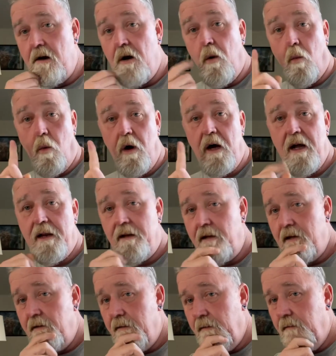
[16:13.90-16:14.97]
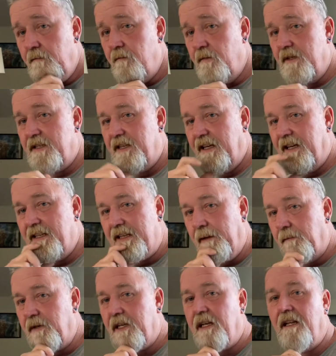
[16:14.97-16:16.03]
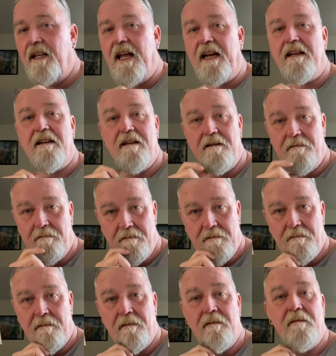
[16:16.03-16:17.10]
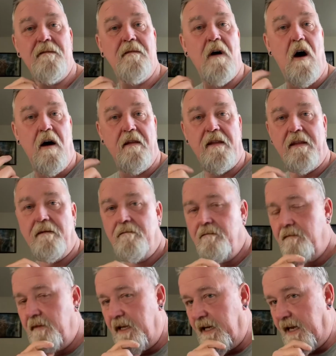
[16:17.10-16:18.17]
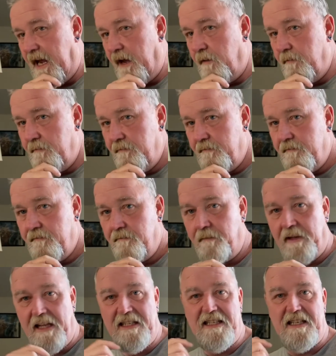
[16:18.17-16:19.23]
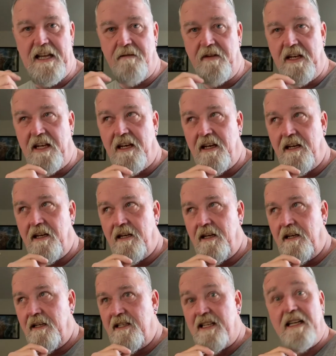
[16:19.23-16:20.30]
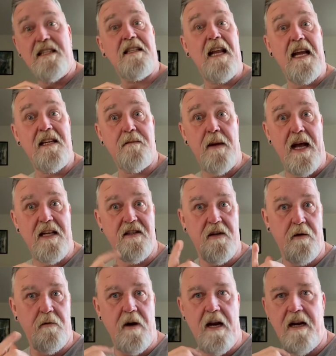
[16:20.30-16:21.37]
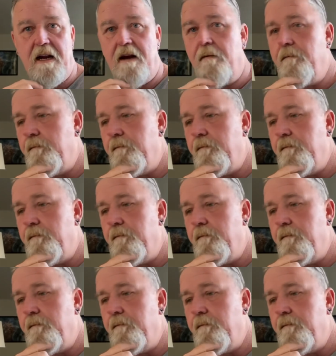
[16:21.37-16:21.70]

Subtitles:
One was to attempt to collect on the account that's 76 days past due right now.